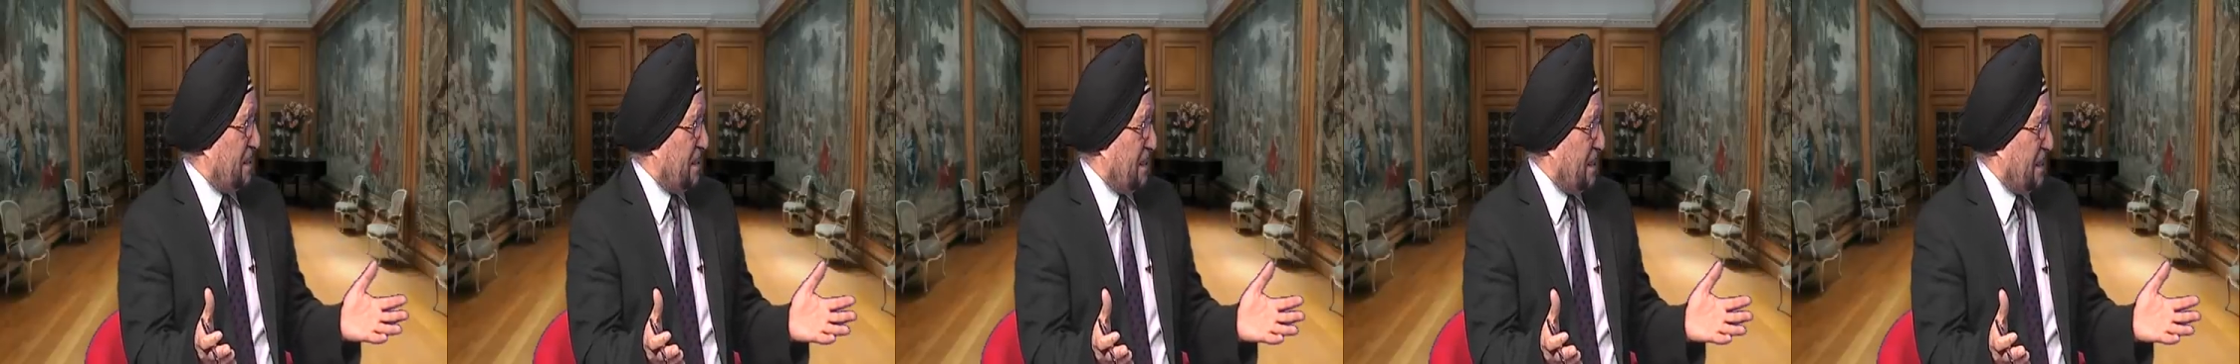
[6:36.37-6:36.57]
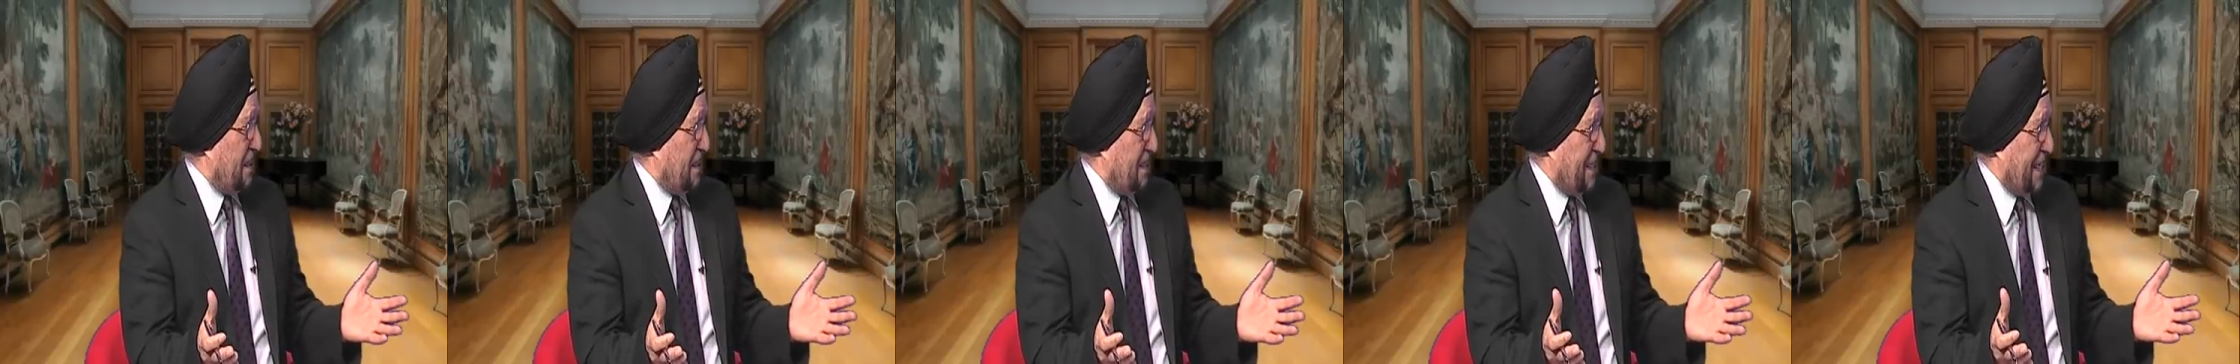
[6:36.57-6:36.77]

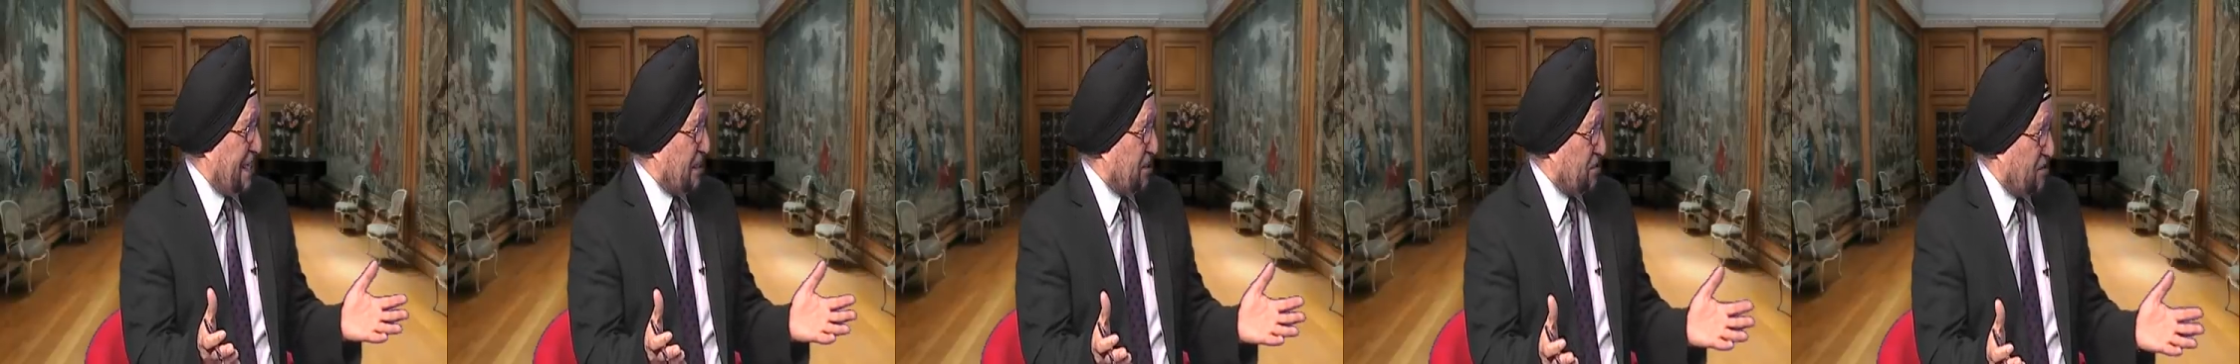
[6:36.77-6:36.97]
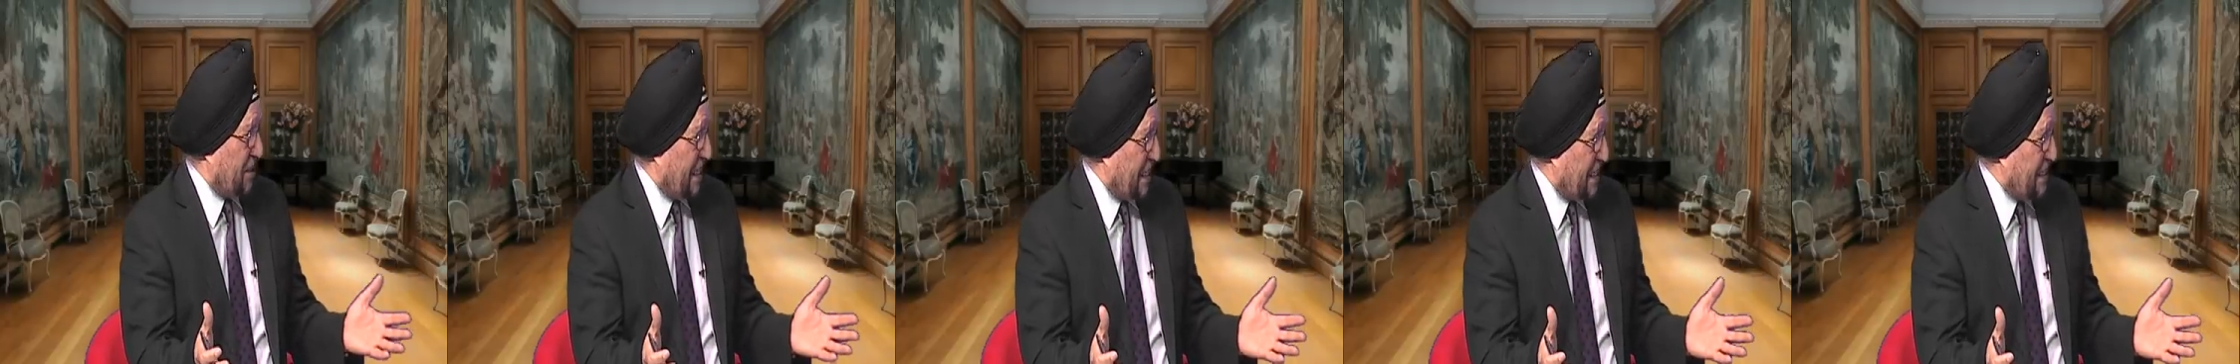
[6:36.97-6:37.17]

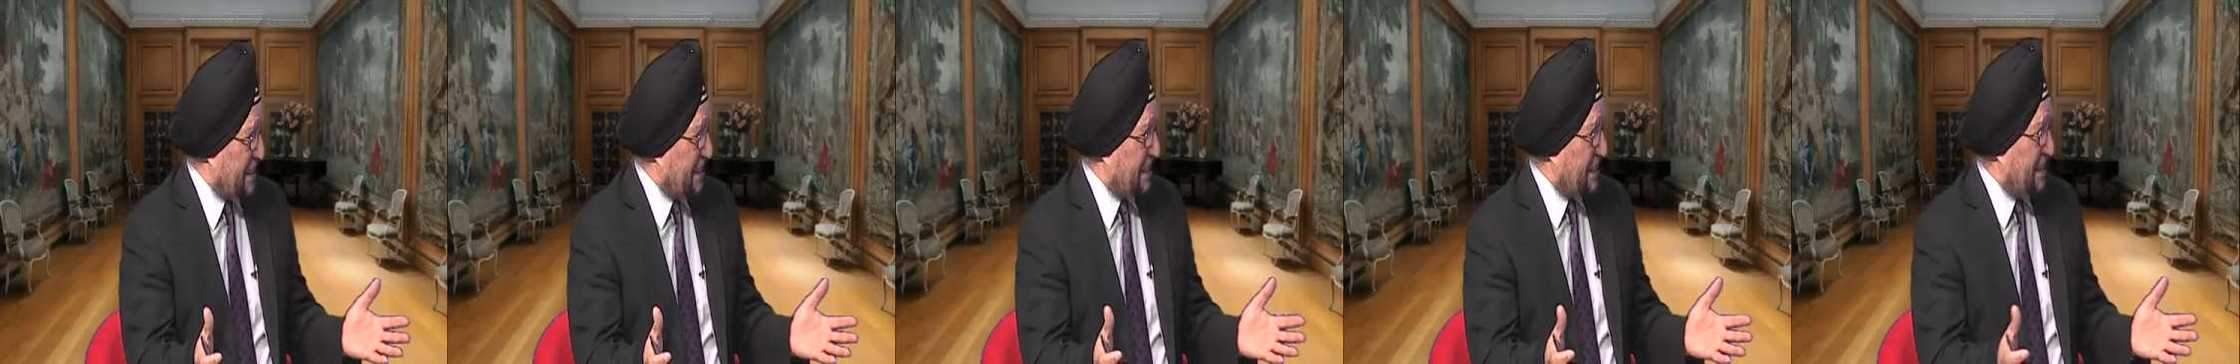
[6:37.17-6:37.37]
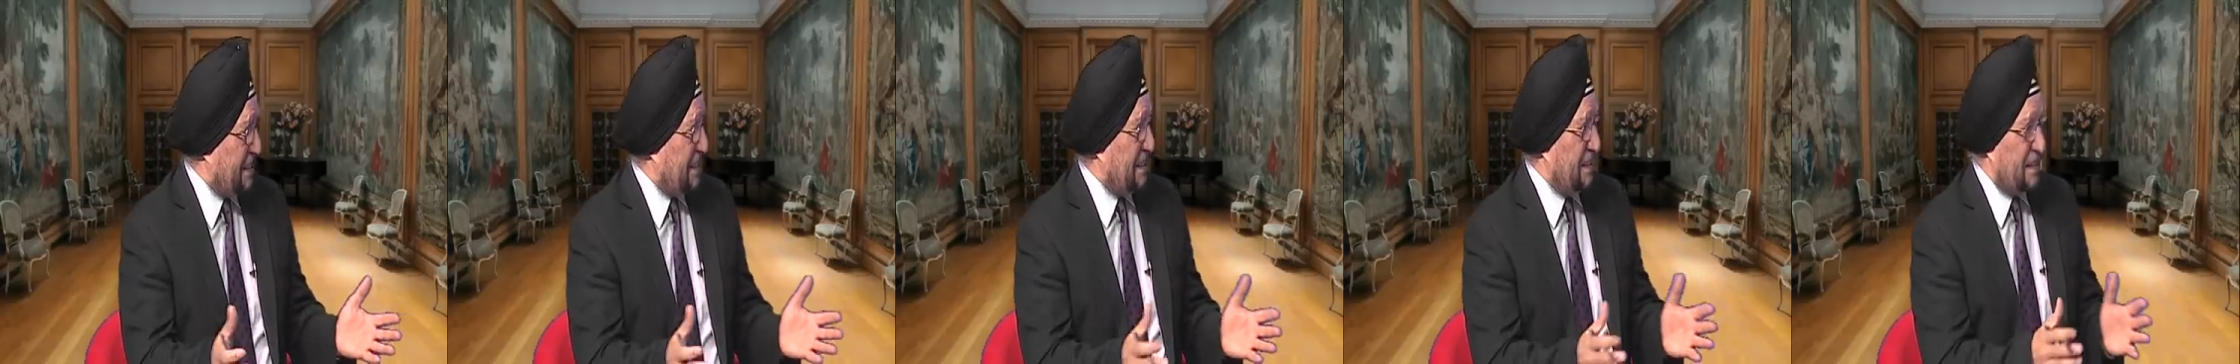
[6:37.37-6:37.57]

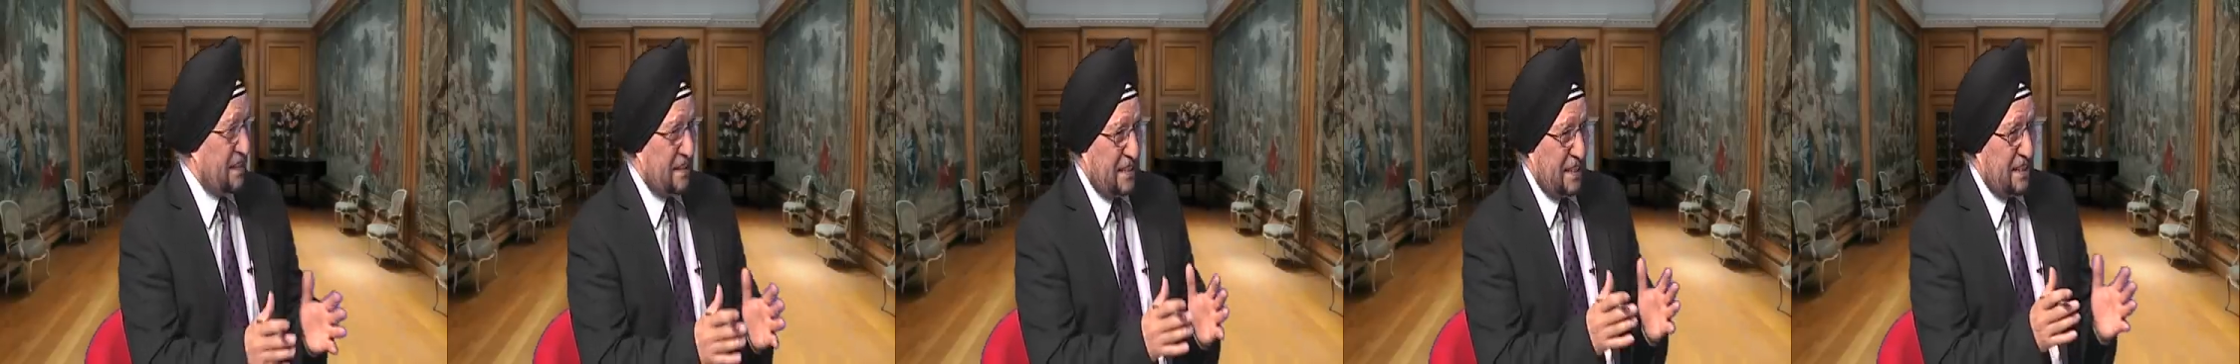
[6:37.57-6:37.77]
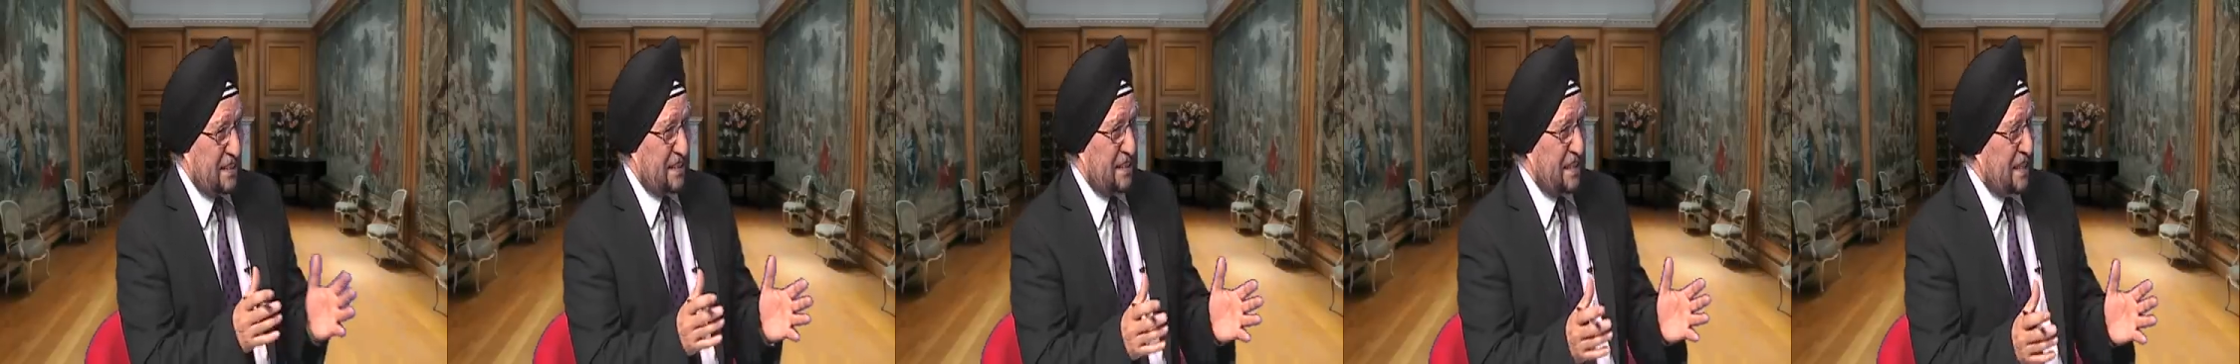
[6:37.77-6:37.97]
nationality?
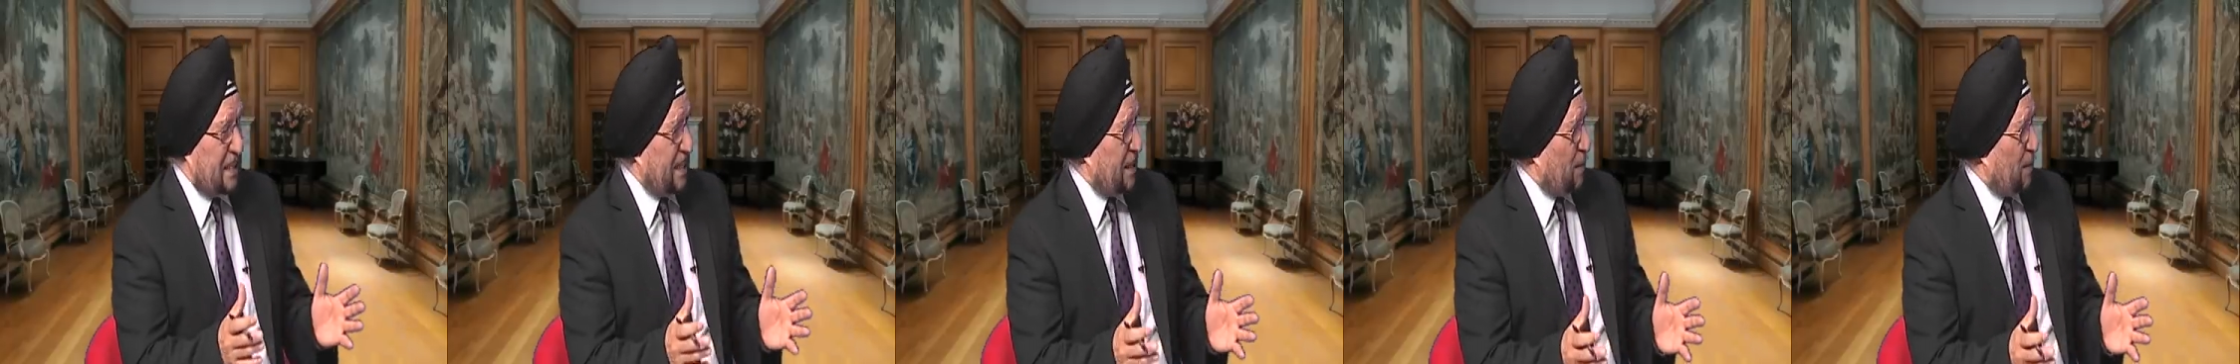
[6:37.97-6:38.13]
Things?